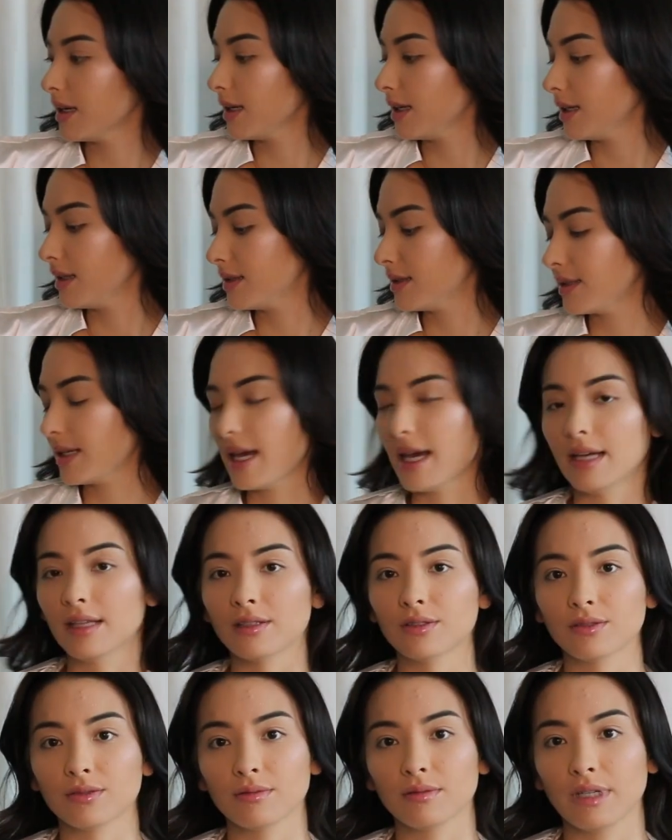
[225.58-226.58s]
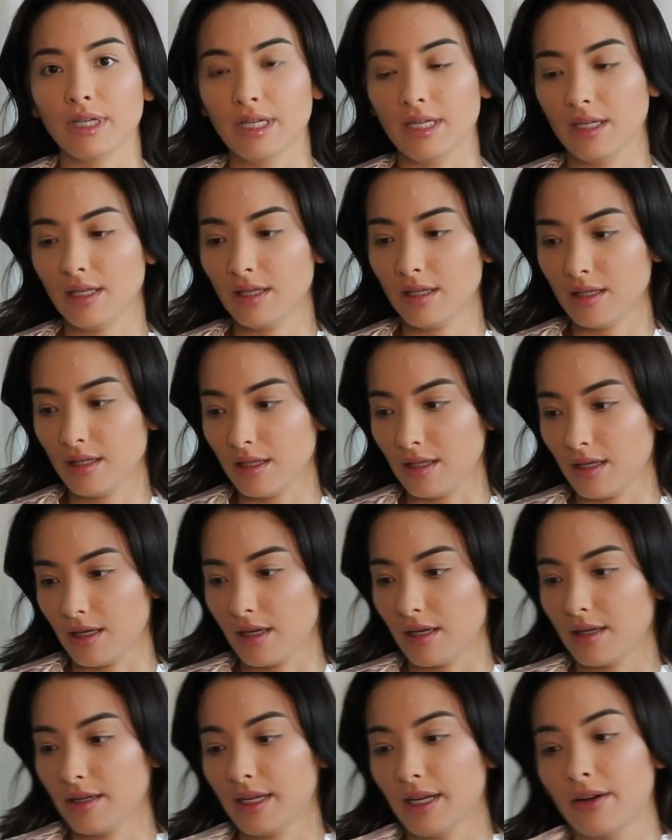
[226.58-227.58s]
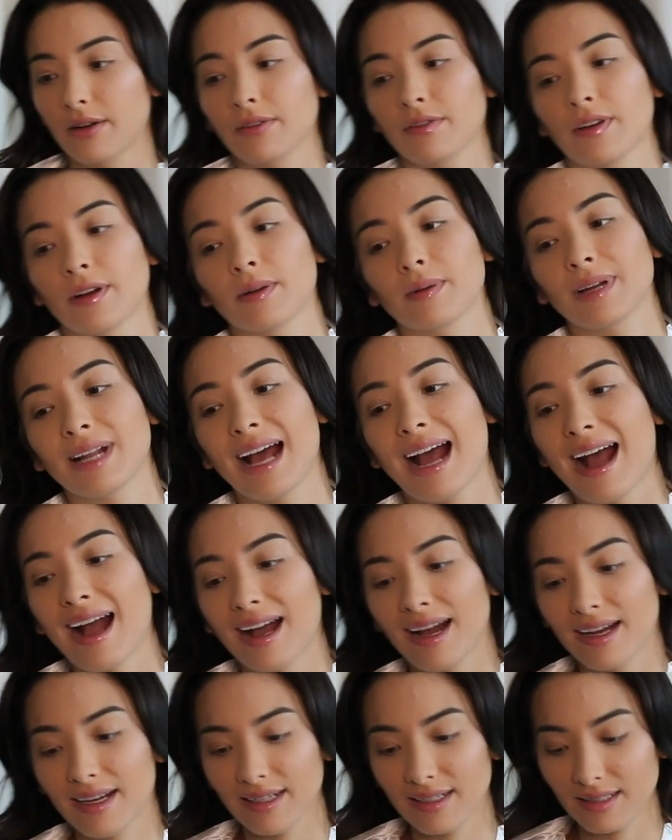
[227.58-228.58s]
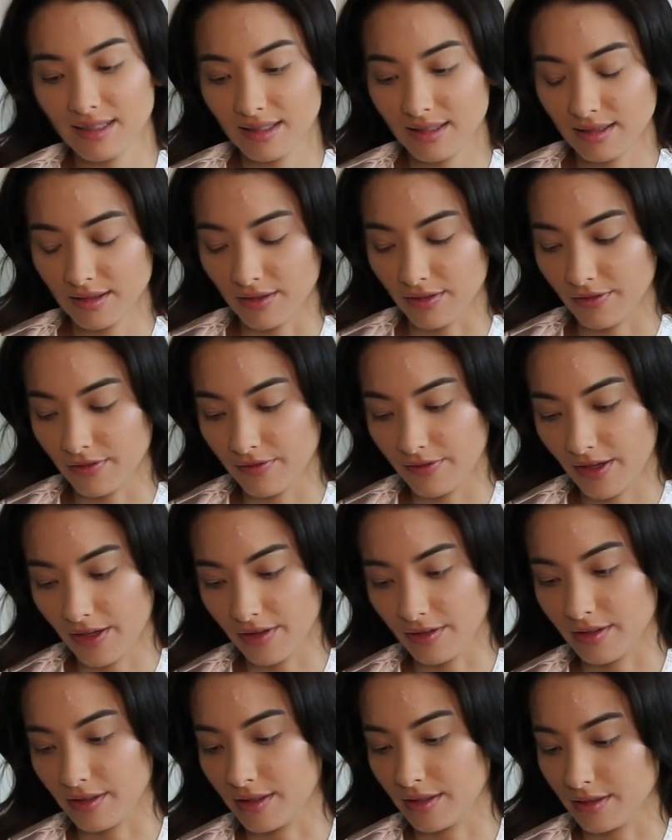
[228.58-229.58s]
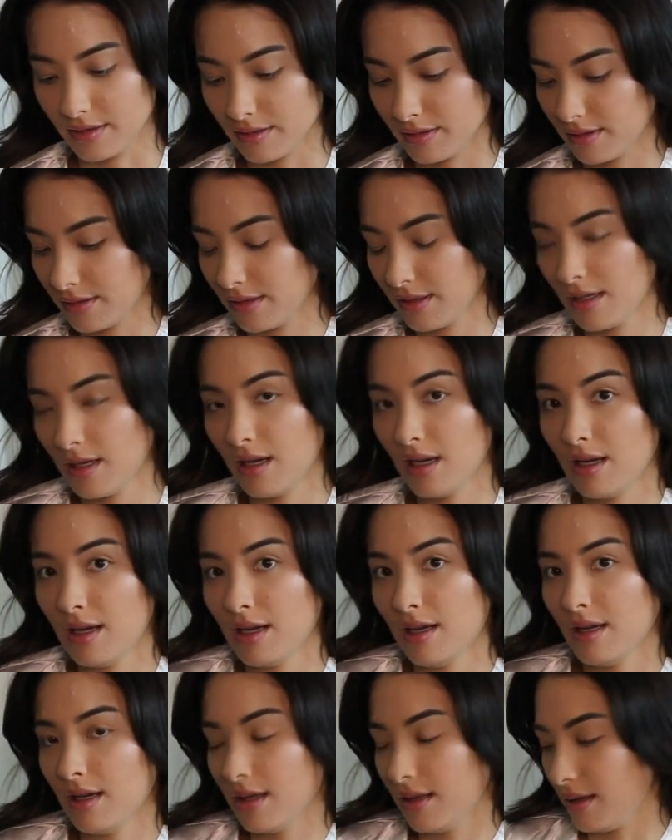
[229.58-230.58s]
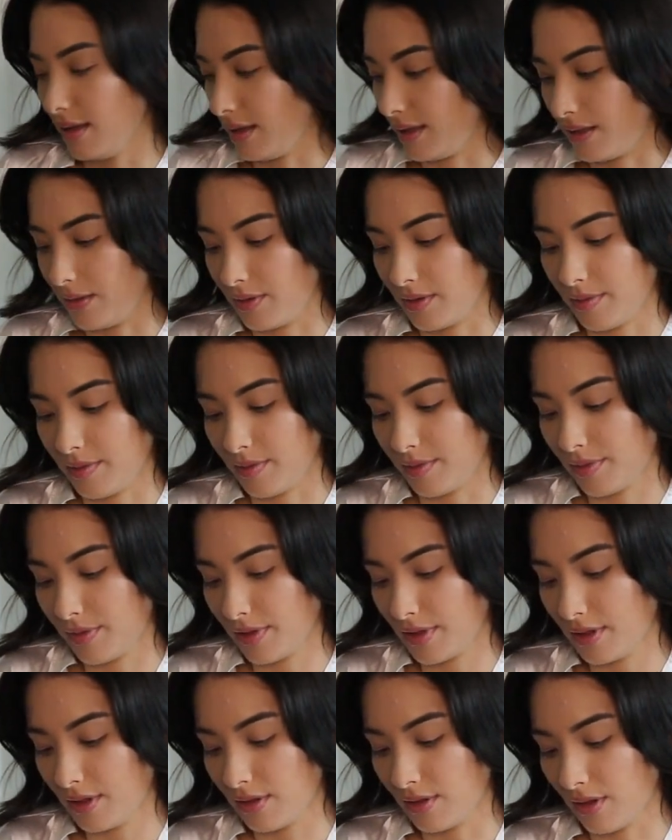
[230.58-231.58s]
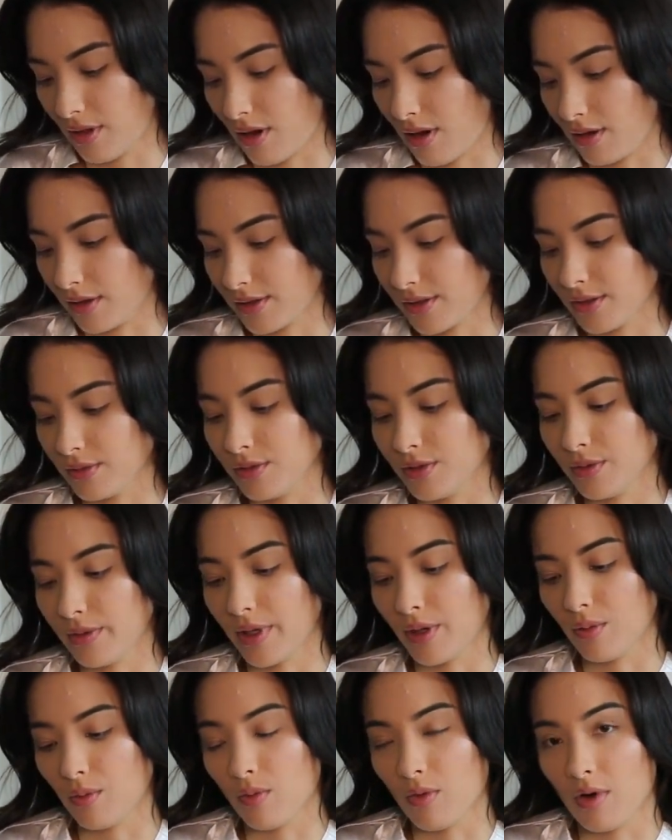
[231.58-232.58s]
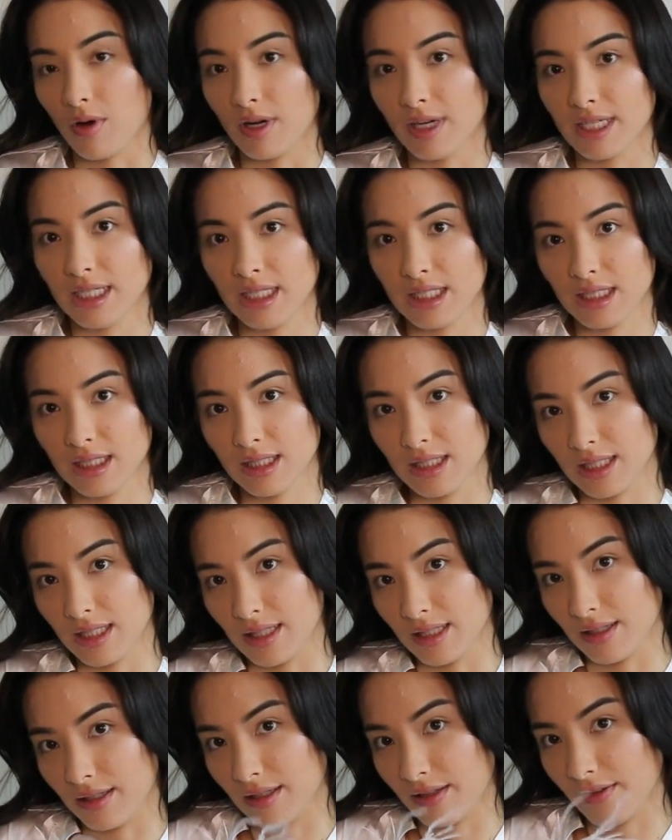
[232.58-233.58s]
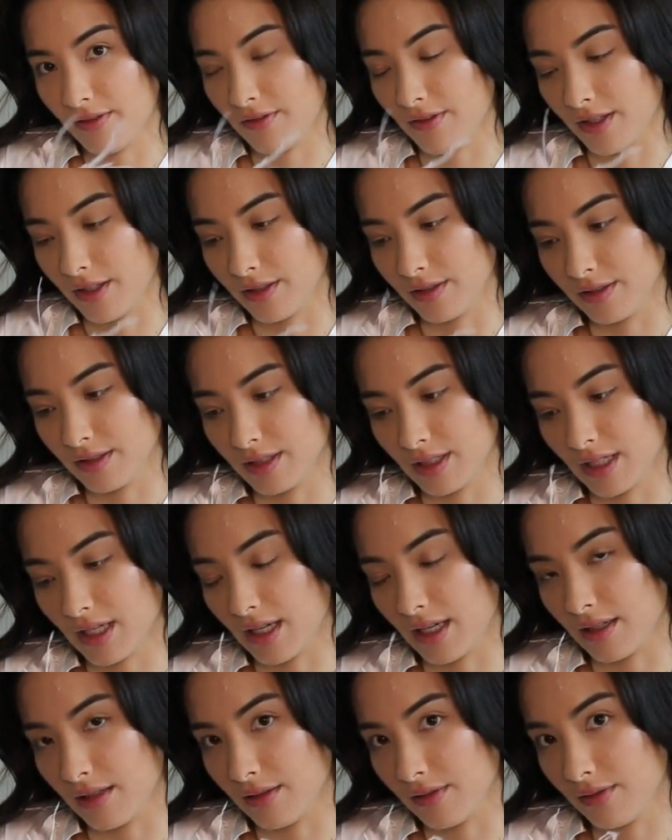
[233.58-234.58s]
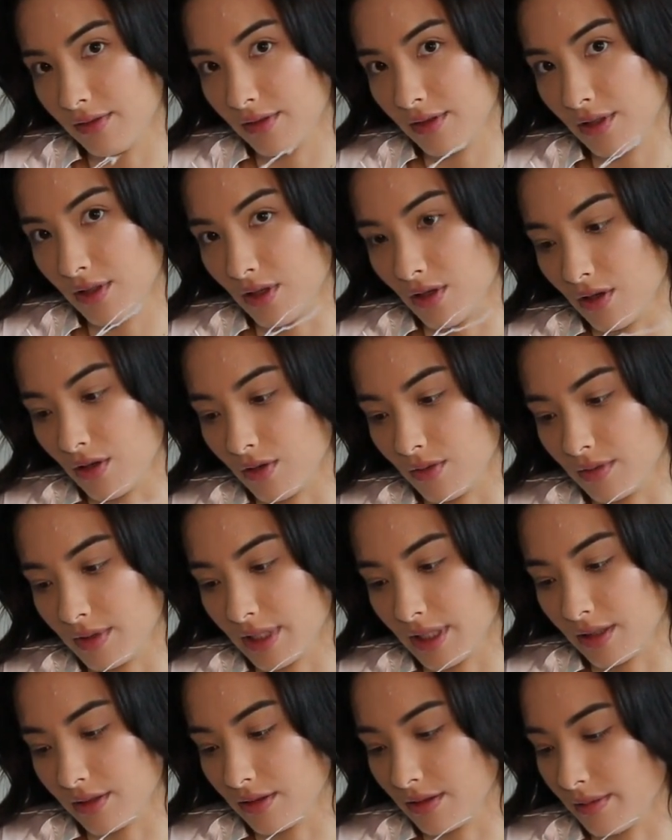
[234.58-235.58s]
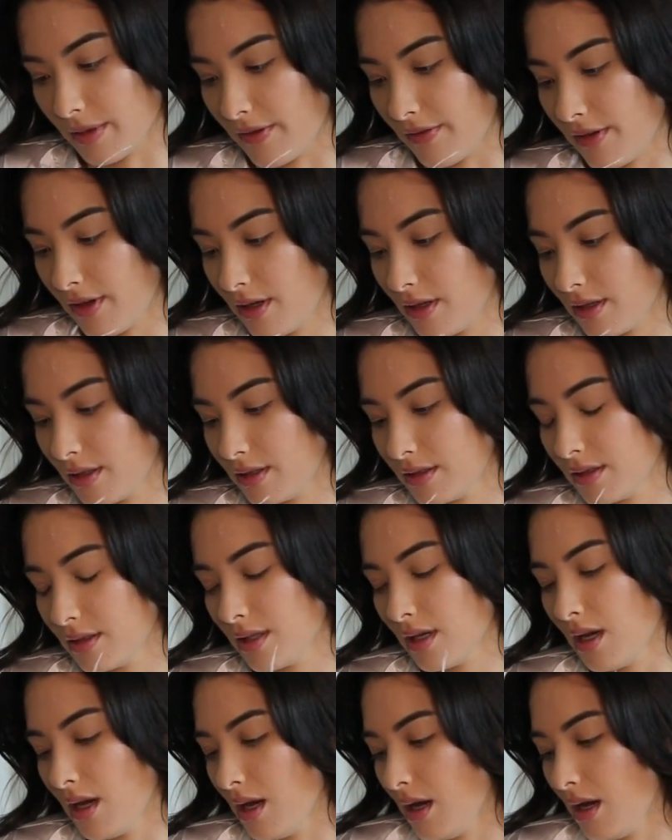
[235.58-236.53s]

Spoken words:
it ends right here. Now if I were to add the feathers, then it would be pretty long. So do I want the feathers to kind of go down to my fingers,